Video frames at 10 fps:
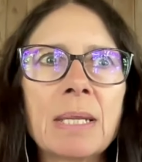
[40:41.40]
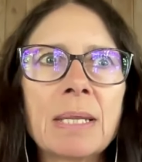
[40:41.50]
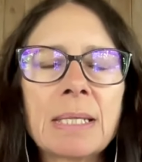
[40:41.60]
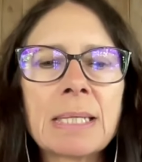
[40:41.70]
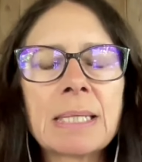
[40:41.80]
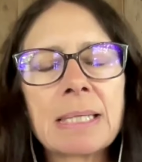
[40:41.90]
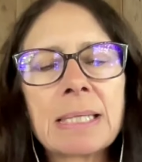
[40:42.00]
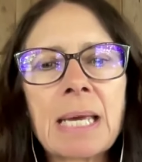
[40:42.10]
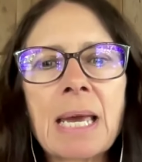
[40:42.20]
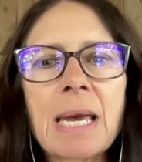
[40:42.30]
this
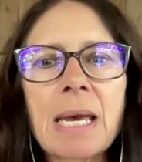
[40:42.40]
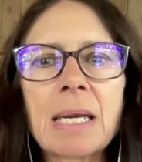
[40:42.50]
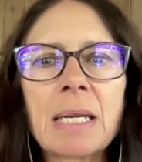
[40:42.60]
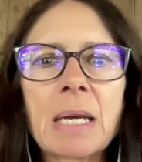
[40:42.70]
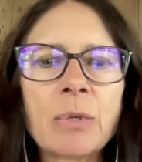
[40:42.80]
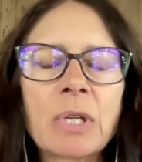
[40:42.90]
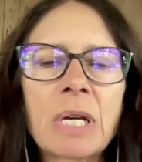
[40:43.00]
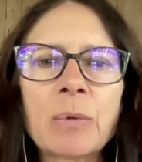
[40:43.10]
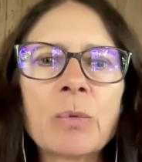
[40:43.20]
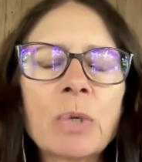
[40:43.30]
scan. I
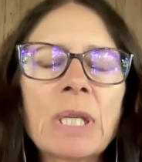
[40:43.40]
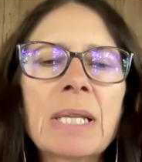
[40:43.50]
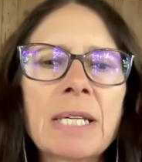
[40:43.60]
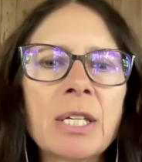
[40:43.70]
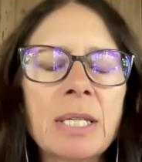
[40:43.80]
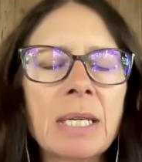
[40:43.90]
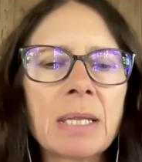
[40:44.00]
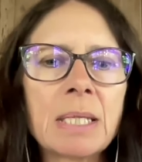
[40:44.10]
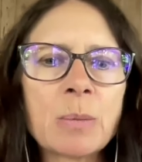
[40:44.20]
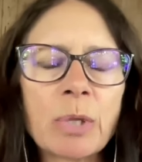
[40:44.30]
would really like you to
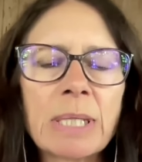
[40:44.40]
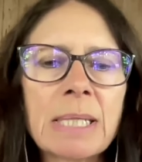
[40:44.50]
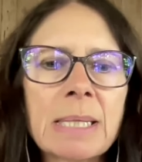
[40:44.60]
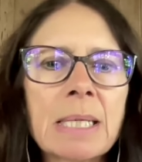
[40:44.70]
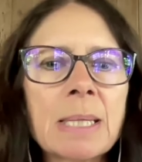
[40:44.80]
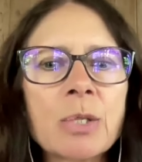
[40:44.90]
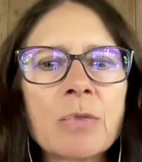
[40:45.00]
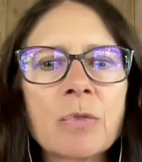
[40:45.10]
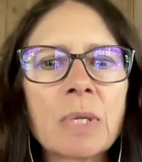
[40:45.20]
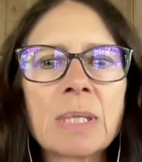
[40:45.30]
get these blood tests. And
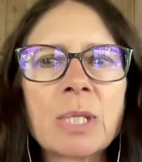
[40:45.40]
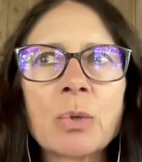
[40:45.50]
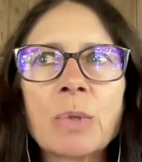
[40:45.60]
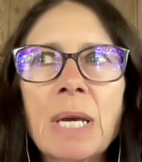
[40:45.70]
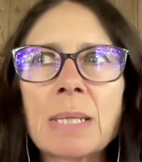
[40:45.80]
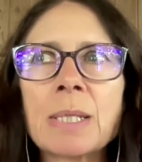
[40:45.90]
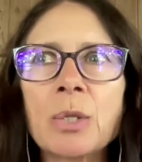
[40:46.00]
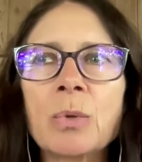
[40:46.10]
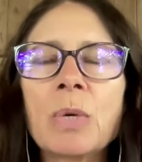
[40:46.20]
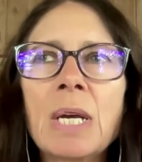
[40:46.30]
so yes,
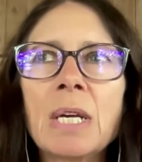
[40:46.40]
you